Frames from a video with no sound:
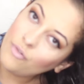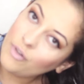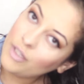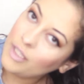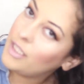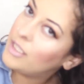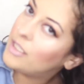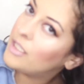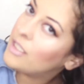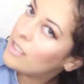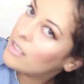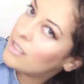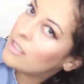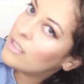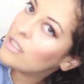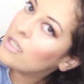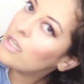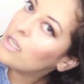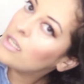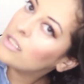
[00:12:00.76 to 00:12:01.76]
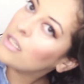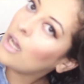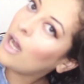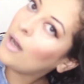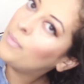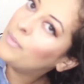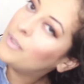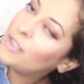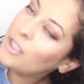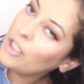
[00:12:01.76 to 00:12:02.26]
it really just is
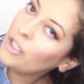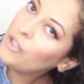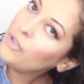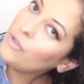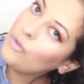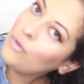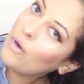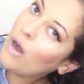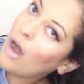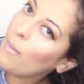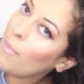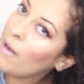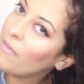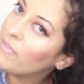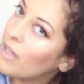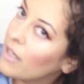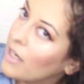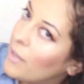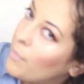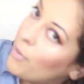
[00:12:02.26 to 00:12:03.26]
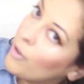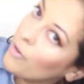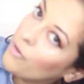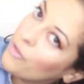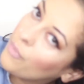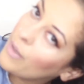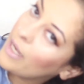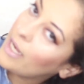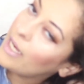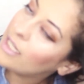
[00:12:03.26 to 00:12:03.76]
up to you. I've done it both
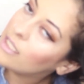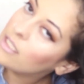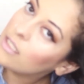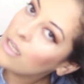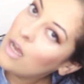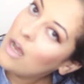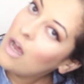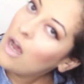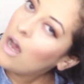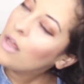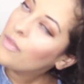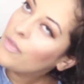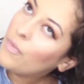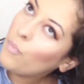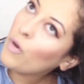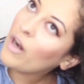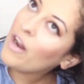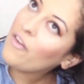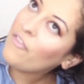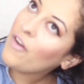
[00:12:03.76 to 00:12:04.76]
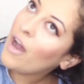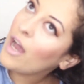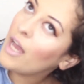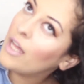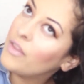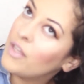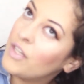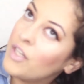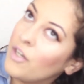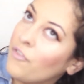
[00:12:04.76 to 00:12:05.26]
ways. What I
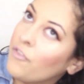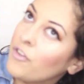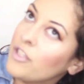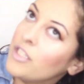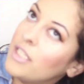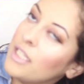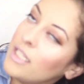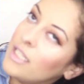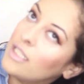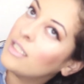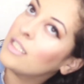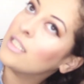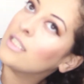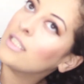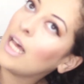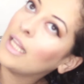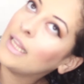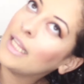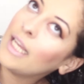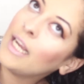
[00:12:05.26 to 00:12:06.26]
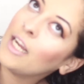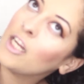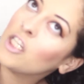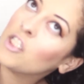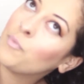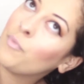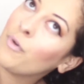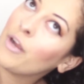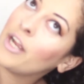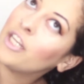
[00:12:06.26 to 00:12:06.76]
find the difference is that the
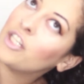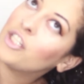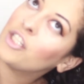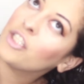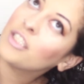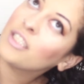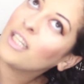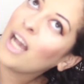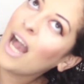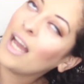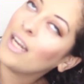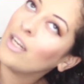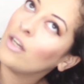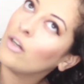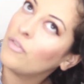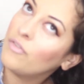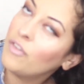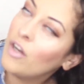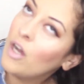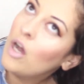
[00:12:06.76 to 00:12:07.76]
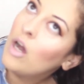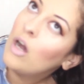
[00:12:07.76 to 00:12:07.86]
hairspray just kind of